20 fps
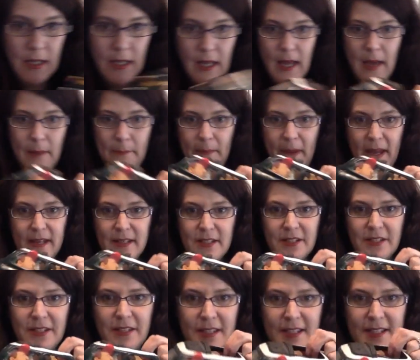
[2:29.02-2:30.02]

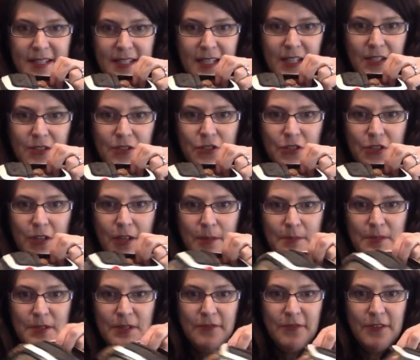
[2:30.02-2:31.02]
abundance in
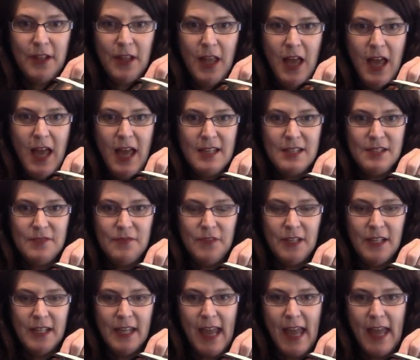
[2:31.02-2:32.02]
terms of clients,
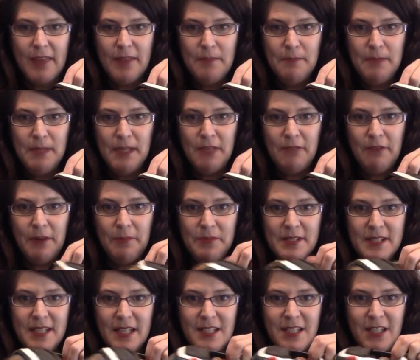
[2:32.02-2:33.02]
filling out the mini
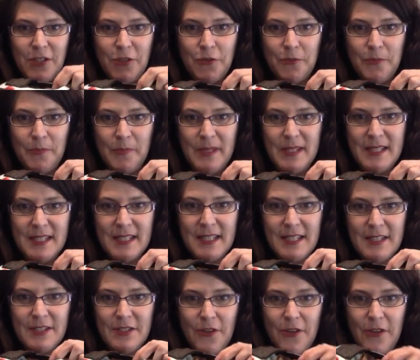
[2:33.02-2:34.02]
representing your
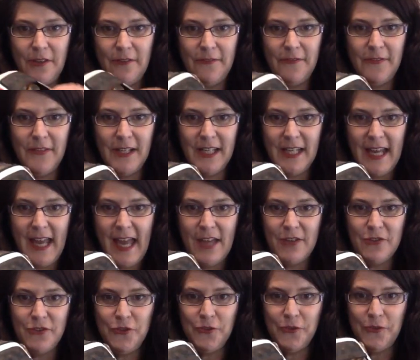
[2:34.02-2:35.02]
business, so filling
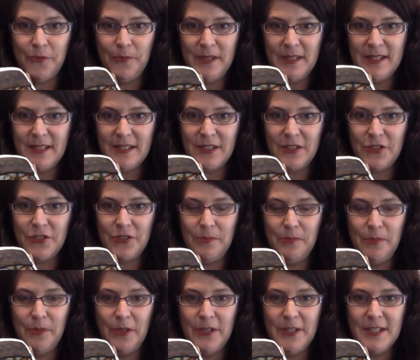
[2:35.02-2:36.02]
out your business to
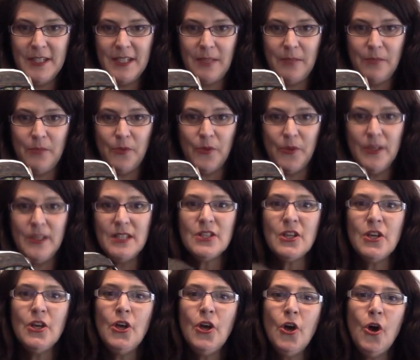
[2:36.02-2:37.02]
bursting point,
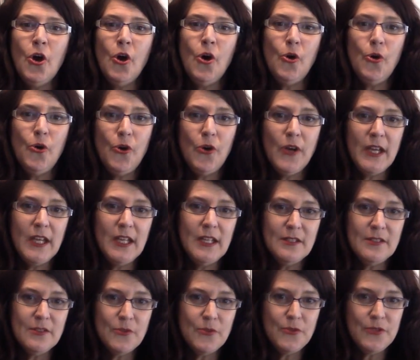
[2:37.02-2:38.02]
or
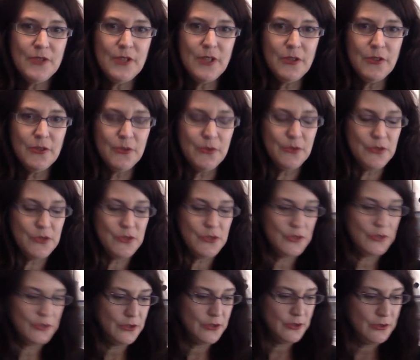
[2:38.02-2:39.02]
it's also good
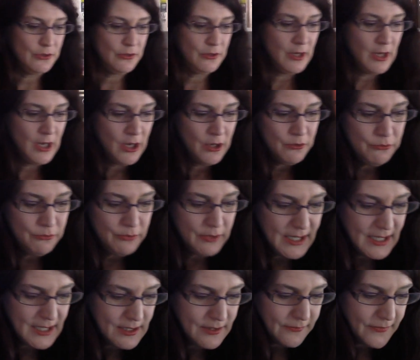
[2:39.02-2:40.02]
to
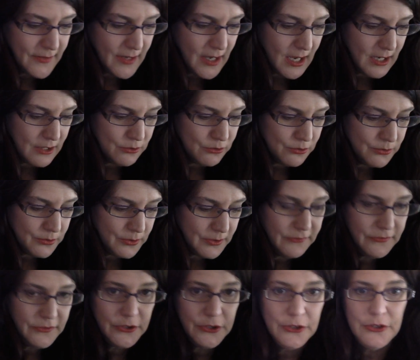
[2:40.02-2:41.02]
redefine or
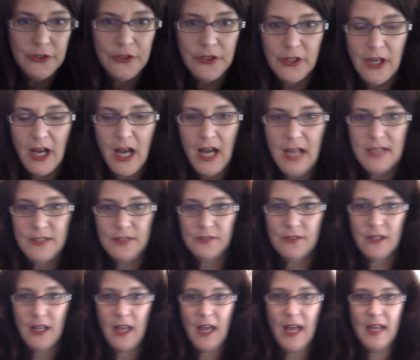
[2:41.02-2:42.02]
review your ideal
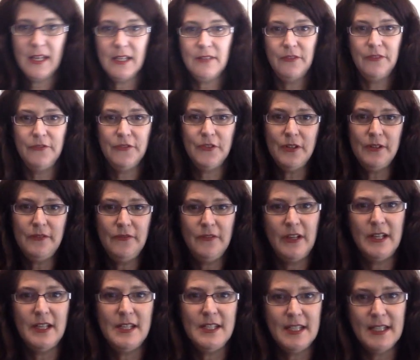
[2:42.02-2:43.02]
client if you've got a
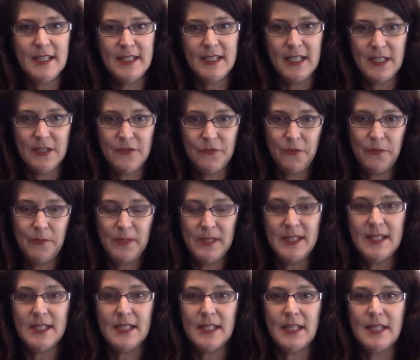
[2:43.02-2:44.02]
very successful
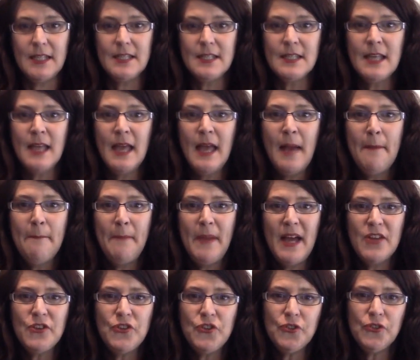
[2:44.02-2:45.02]
business
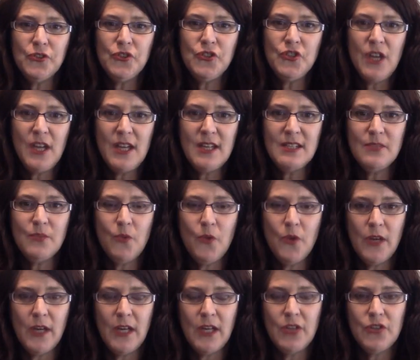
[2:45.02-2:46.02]
but you're just
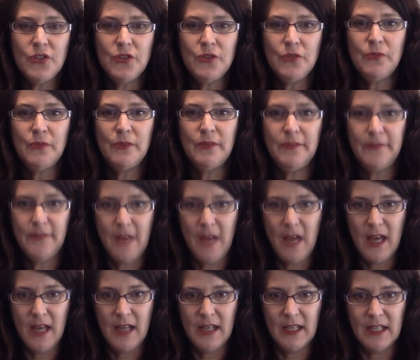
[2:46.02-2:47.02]
wanting to
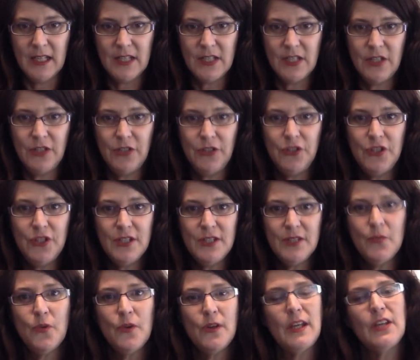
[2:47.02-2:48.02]
refine it and you're just
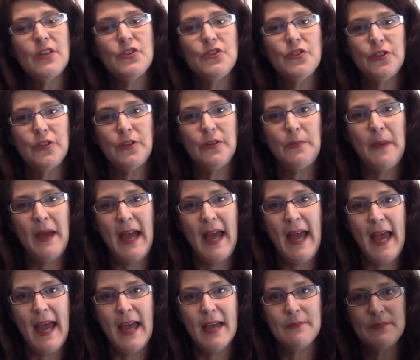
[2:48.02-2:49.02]
wanting to
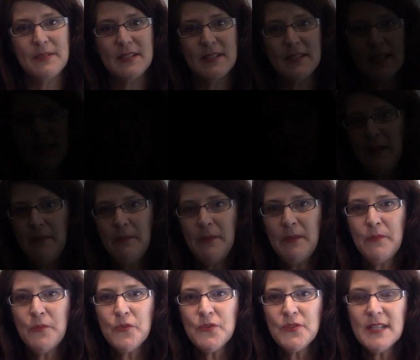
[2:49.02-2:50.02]
perhaps be a bit
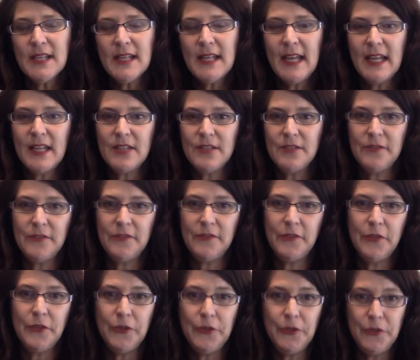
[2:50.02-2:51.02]
more selective of
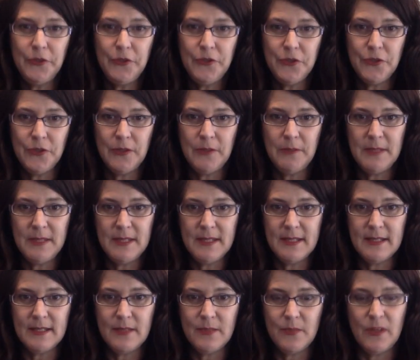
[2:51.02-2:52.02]
who you're doing
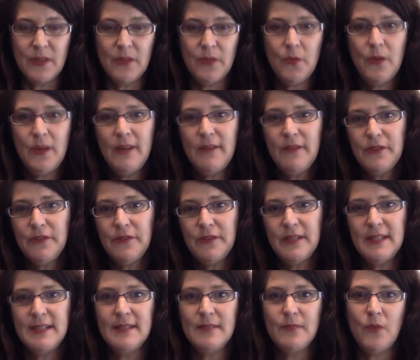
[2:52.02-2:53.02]
business with. Whatever the
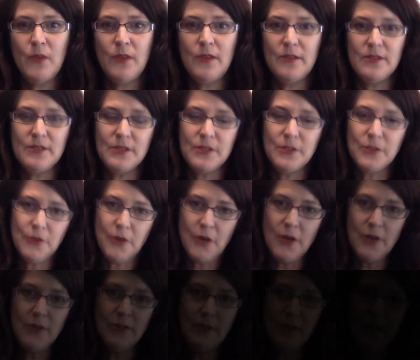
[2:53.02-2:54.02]
reason, whether it's to
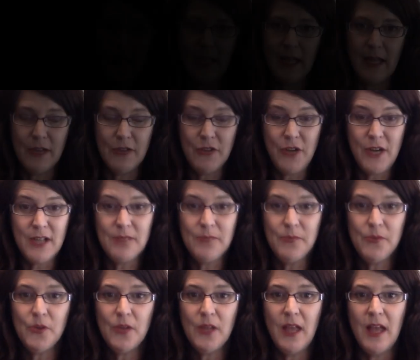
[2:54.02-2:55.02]
grow, attract
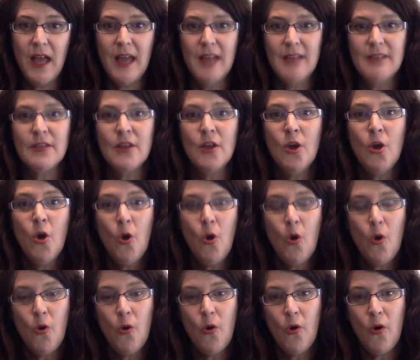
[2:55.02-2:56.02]
more clients,
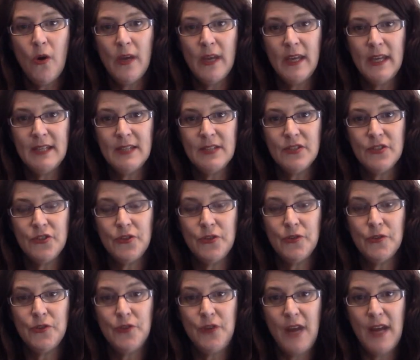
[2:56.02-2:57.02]
or it's to
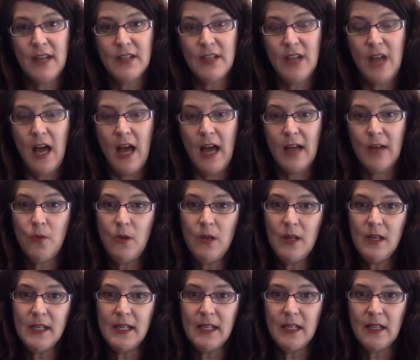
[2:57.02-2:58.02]
attract a high
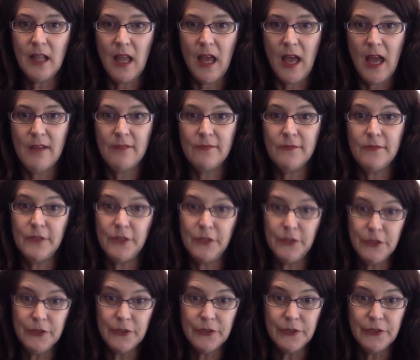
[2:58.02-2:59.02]
quality client for
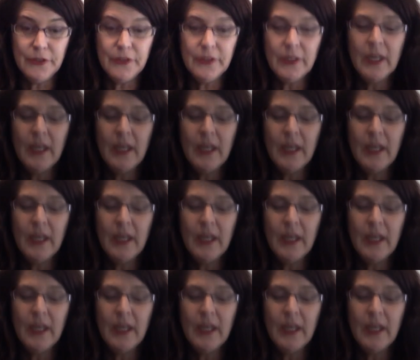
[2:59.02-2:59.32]
you,